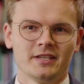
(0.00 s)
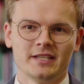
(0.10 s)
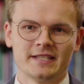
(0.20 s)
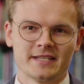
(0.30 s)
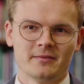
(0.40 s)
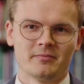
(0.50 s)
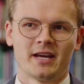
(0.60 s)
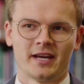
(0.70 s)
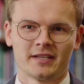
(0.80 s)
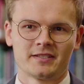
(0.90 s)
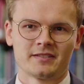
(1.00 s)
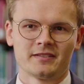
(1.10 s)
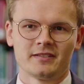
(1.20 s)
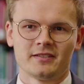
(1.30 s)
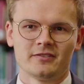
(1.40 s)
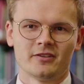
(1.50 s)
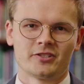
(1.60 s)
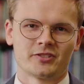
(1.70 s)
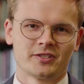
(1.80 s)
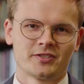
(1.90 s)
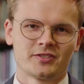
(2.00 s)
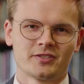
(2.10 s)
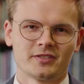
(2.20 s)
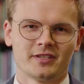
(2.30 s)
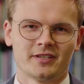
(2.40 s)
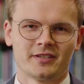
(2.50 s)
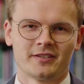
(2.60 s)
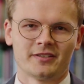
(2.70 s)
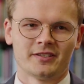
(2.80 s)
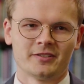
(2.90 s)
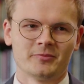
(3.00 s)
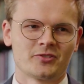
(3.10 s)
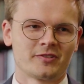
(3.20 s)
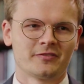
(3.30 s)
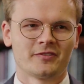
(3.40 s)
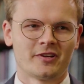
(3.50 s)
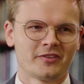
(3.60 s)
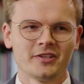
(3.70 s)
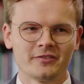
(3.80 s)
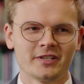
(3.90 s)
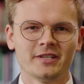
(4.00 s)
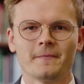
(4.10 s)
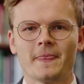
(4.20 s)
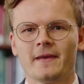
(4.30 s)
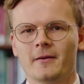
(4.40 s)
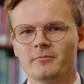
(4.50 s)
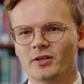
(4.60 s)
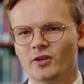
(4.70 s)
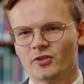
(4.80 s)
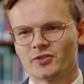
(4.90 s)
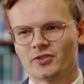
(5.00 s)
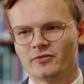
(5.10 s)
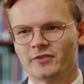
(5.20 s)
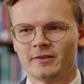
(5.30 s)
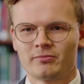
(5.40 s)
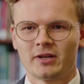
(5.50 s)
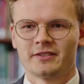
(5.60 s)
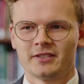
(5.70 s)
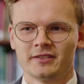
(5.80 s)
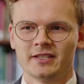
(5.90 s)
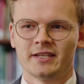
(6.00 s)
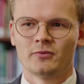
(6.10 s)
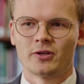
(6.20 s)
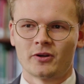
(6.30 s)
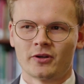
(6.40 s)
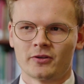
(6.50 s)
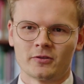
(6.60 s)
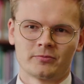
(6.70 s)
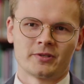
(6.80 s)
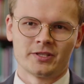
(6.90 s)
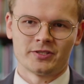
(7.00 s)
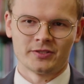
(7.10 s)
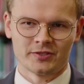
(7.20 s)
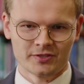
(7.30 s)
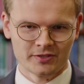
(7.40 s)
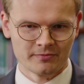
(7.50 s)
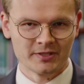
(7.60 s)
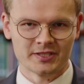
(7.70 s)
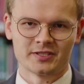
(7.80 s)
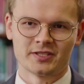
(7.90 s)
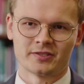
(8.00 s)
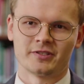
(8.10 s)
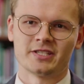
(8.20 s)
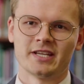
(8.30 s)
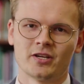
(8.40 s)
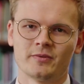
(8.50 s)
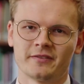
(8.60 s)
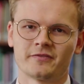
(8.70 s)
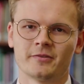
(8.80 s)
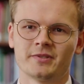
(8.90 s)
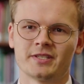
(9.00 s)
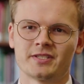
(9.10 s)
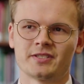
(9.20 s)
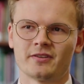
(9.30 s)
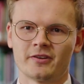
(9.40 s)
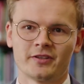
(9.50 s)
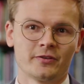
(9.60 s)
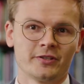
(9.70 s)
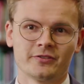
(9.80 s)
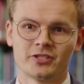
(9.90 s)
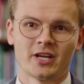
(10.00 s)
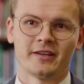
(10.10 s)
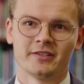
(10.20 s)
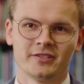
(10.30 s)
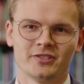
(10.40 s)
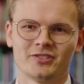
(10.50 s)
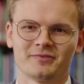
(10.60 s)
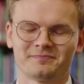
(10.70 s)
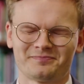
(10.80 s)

its impact not just on administrative law theory, but also very practically, what are corporations, businesses going to take away from this? Are they going to challenge